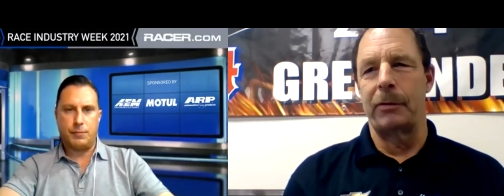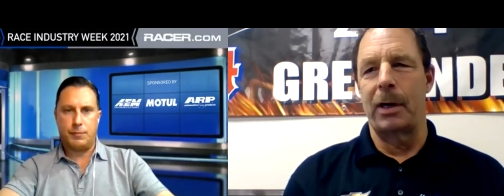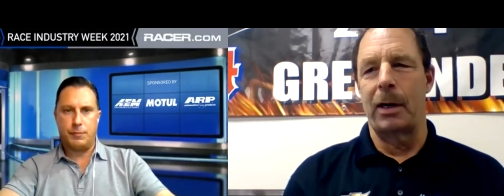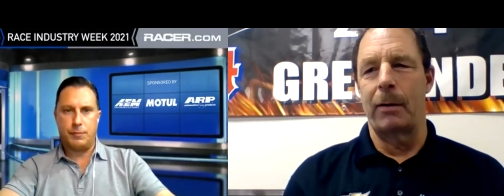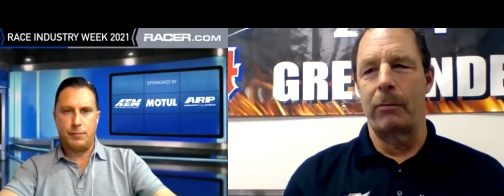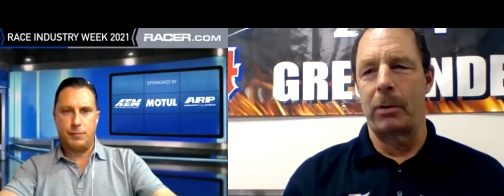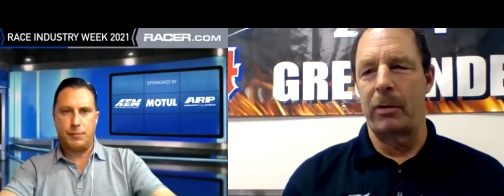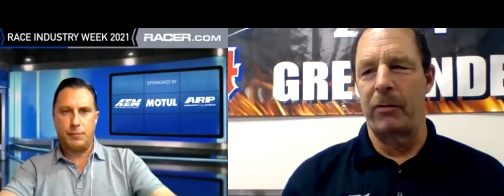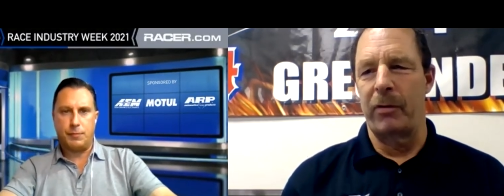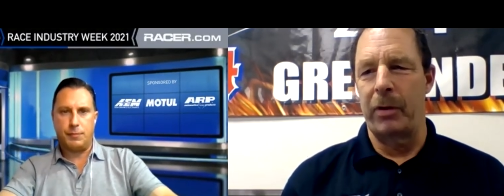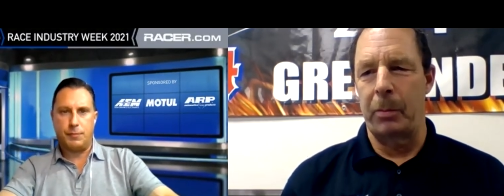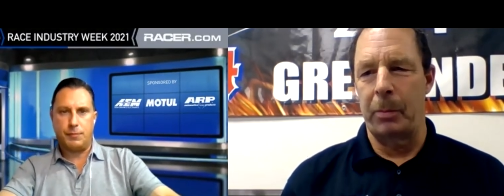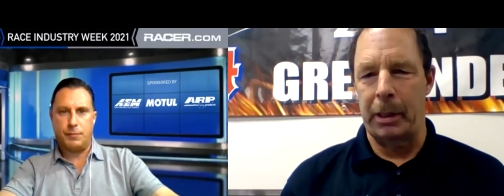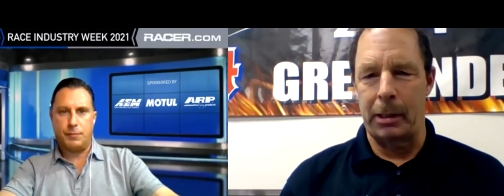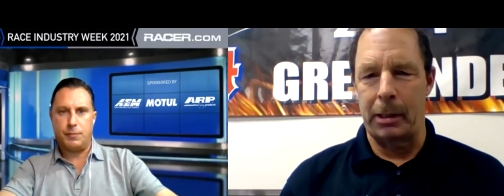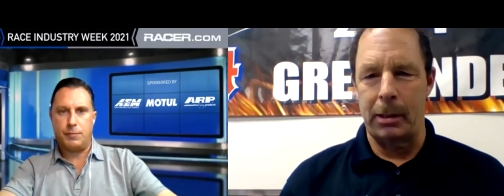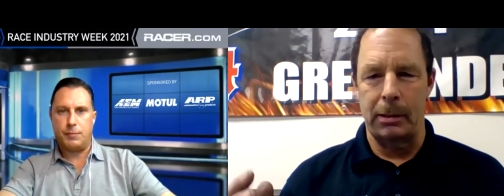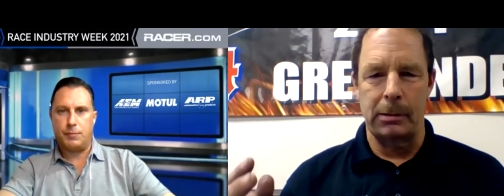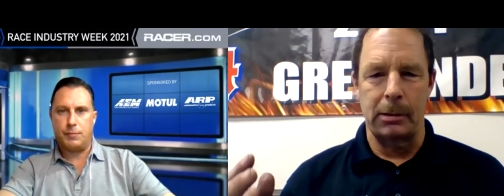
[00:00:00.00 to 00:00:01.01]
Speaker 1: in favor of
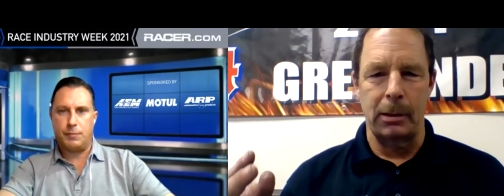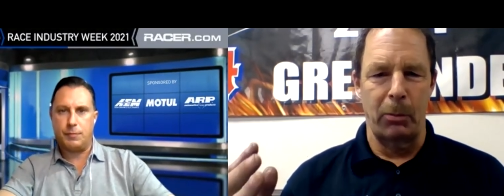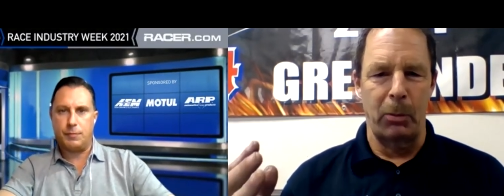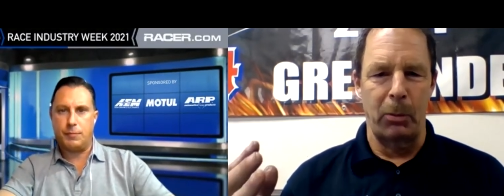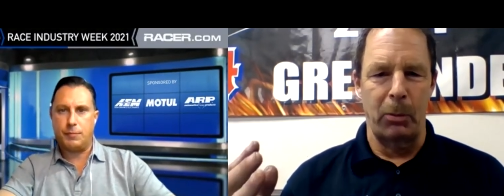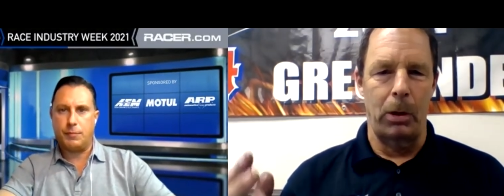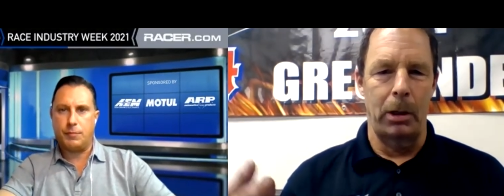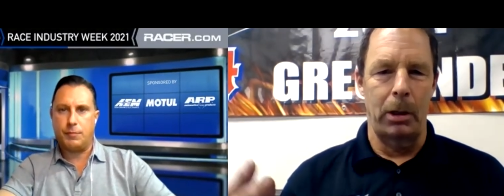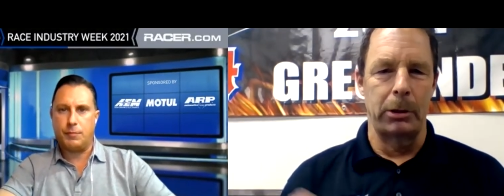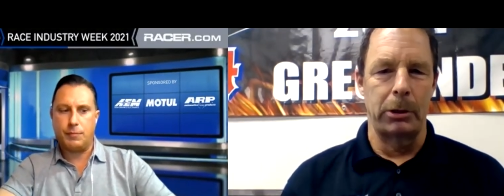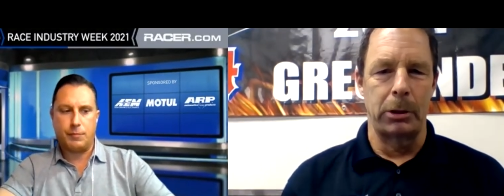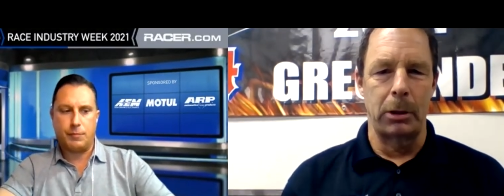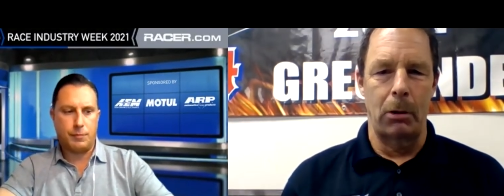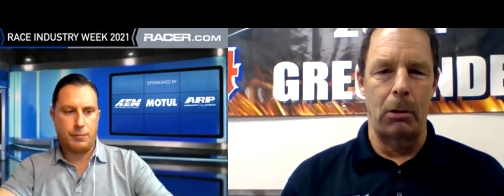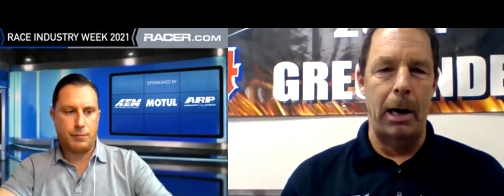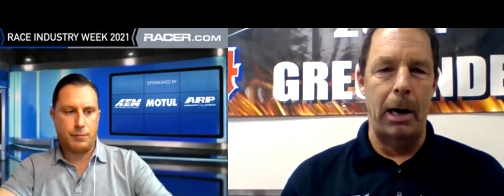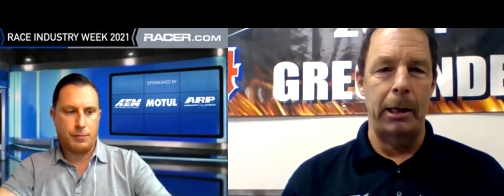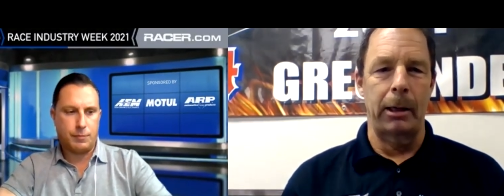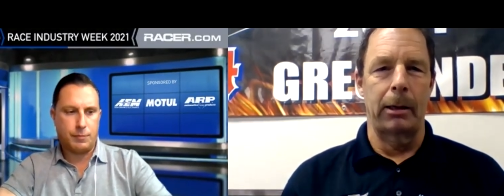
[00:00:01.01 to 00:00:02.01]
it because number one, Joe,